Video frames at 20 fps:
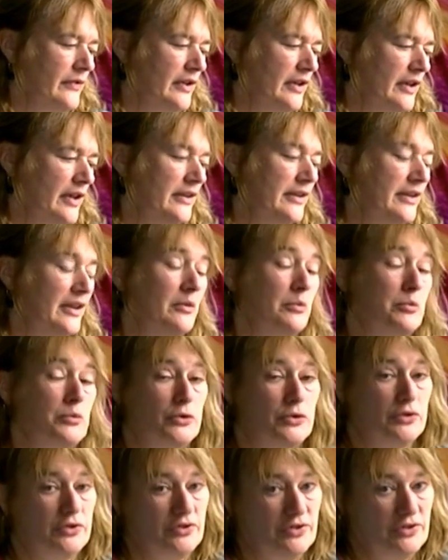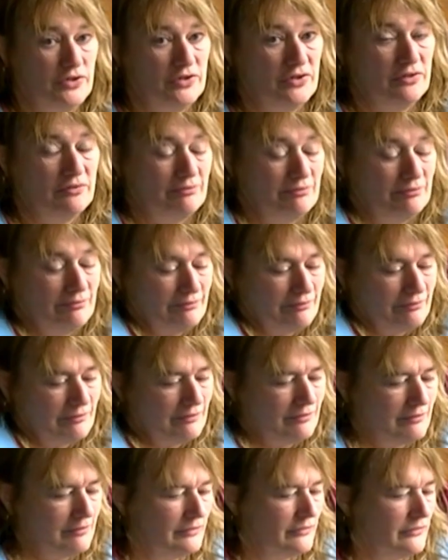it can burst
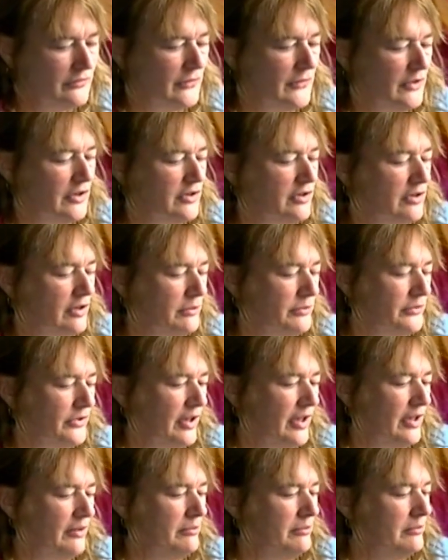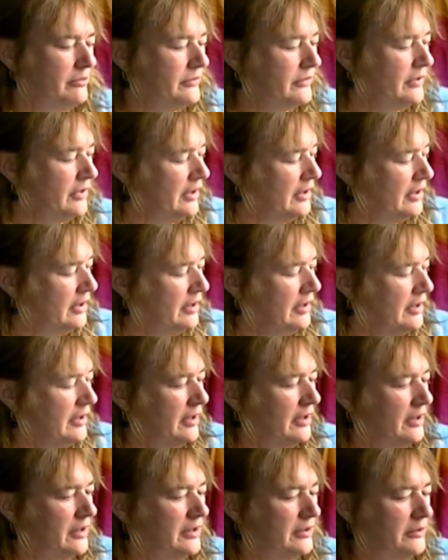sometime.
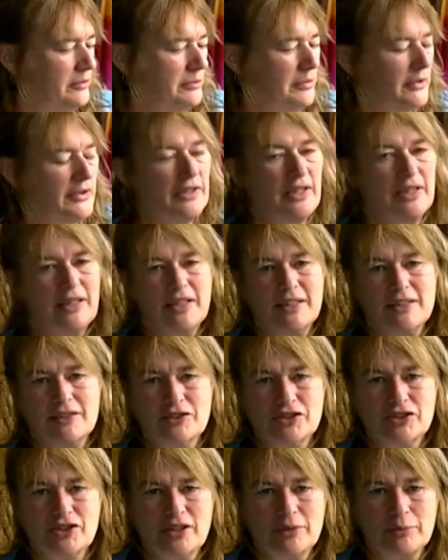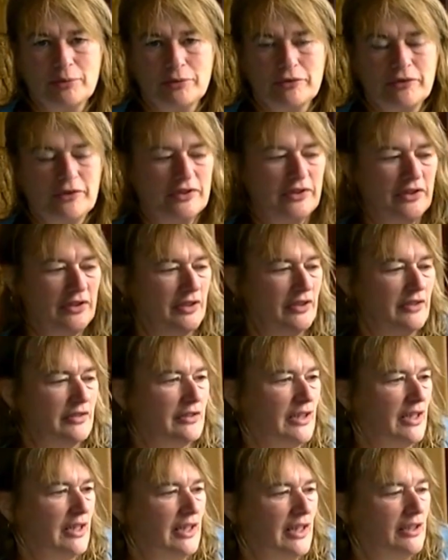Uh, but I like the shape of it and it,
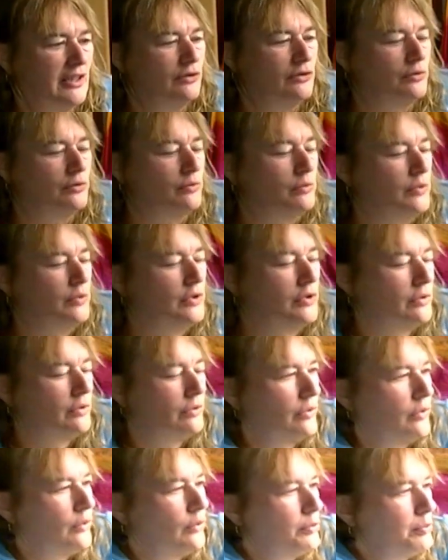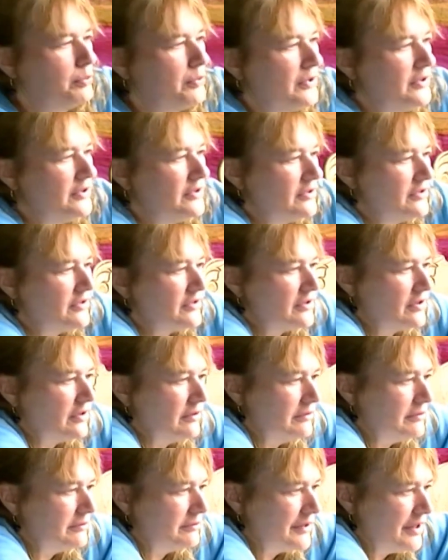I like to work on pieces
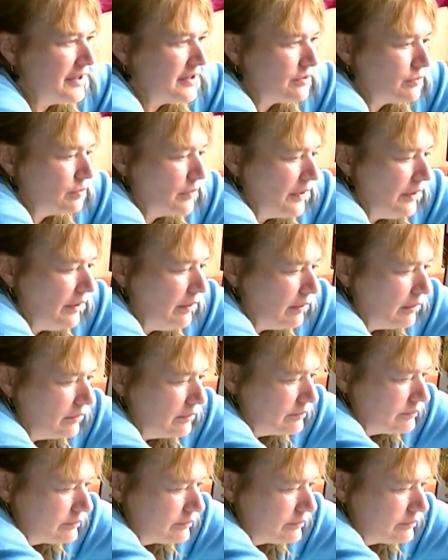as well.